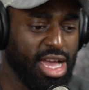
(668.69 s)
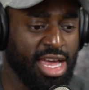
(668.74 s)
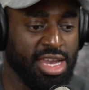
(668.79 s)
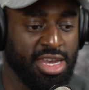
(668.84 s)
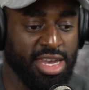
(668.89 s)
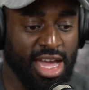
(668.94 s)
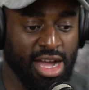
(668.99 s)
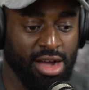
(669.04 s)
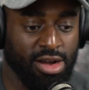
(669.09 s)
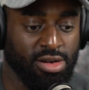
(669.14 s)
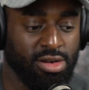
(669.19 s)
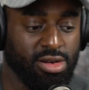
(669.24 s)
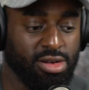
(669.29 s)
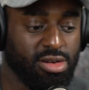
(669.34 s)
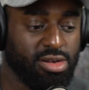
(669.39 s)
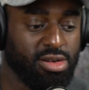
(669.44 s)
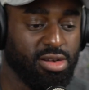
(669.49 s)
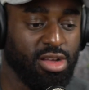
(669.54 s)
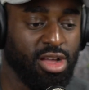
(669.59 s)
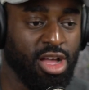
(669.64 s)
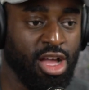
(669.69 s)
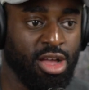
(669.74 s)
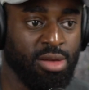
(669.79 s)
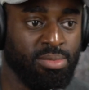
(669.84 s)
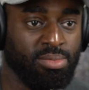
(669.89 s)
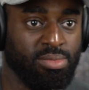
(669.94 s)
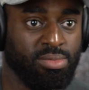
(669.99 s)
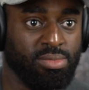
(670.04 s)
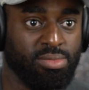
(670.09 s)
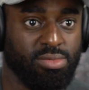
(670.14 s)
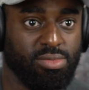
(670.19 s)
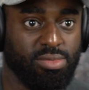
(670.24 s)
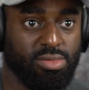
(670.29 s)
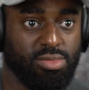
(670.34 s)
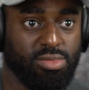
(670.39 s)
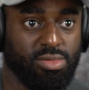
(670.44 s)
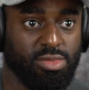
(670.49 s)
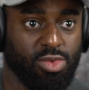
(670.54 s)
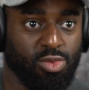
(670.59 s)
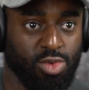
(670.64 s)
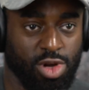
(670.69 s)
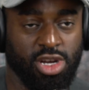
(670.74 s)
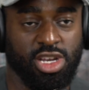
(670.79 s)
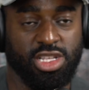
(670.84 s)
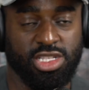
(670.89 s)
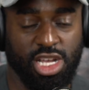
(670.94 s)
now we're going to